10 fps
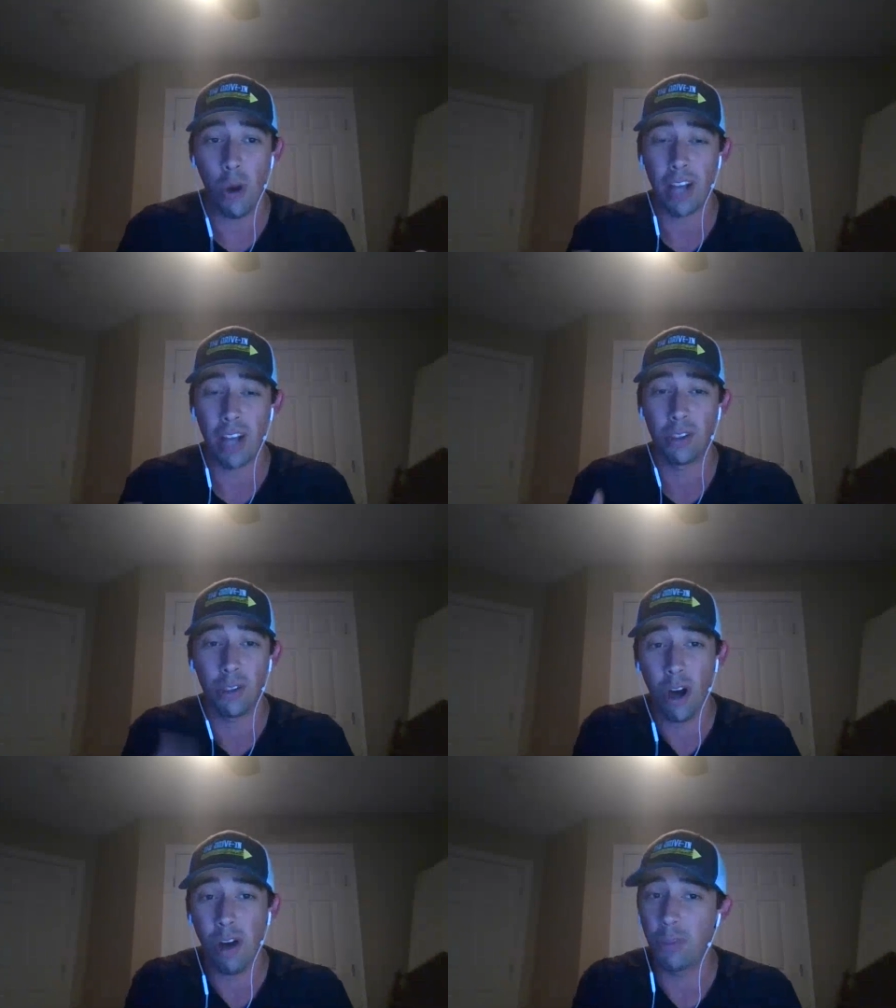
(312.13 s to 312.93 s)
And I
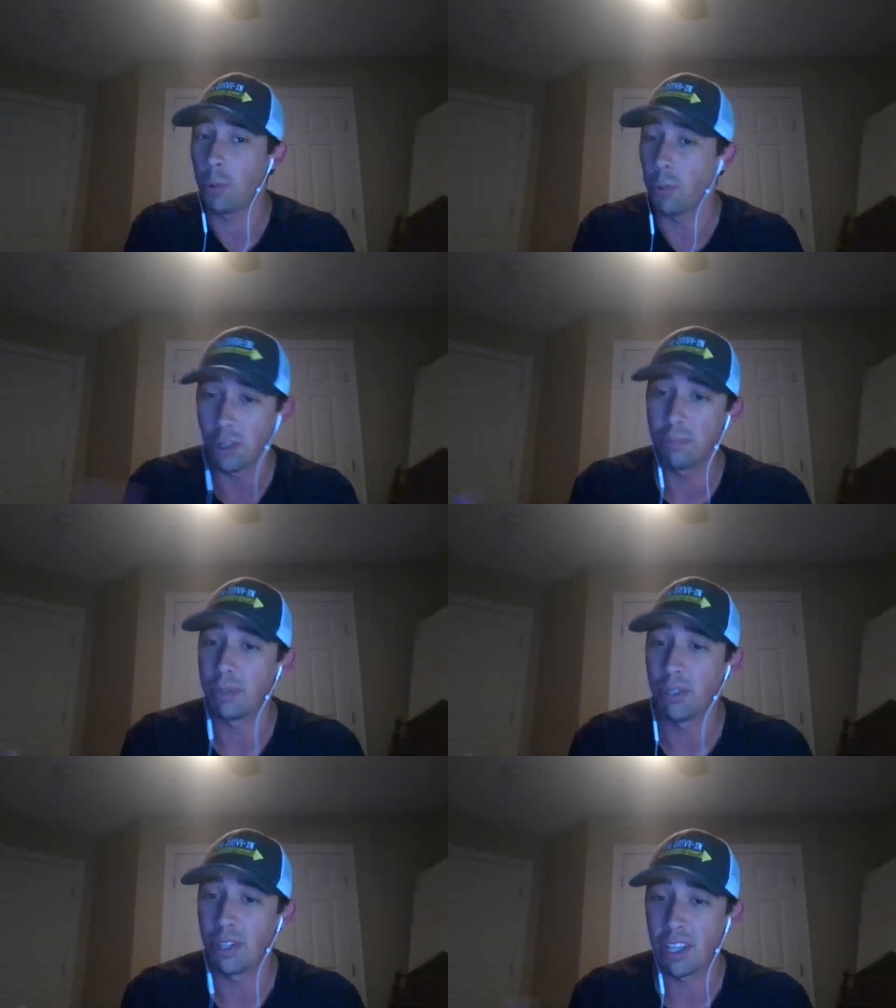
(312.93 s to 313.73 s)
love the world
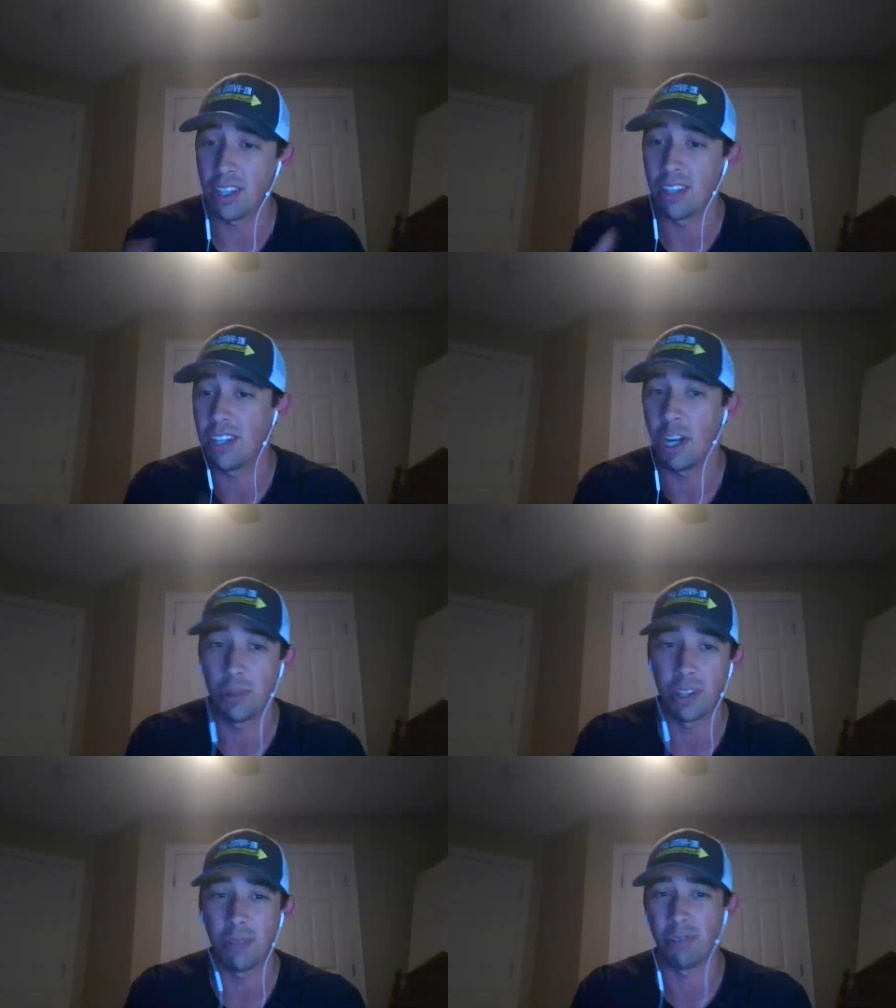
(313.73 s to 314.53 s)
building that they did here with
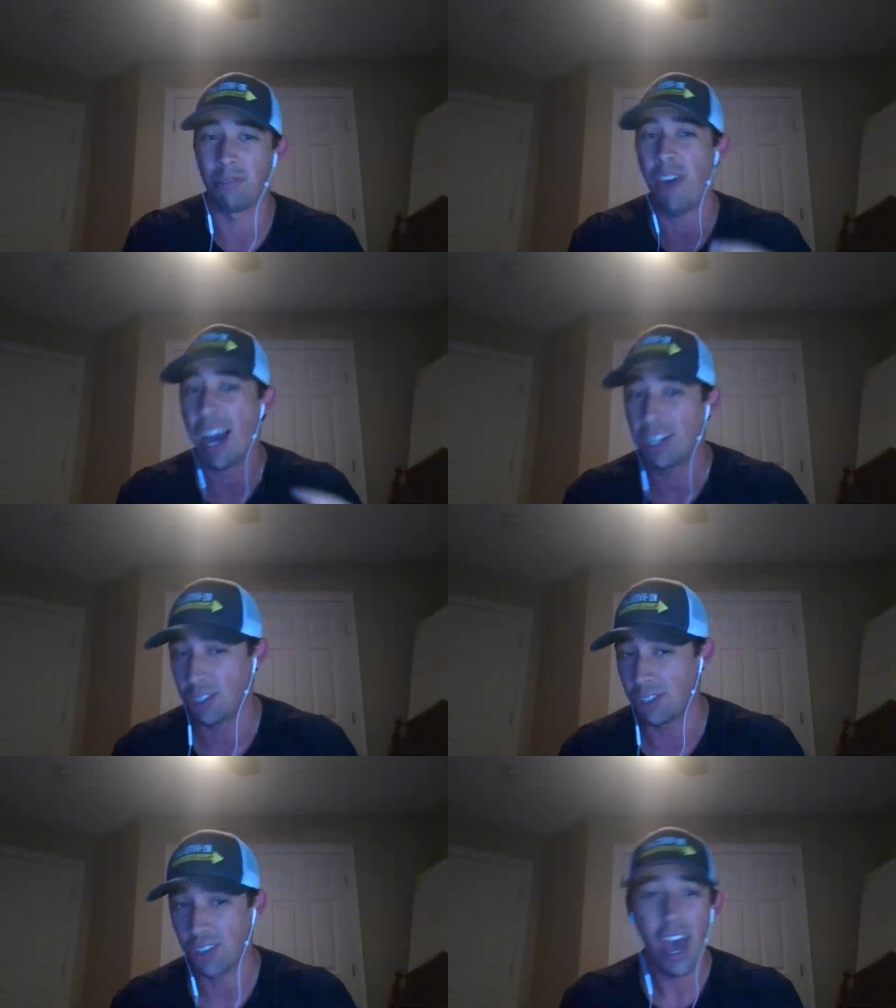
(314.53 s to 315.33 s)
the different factions.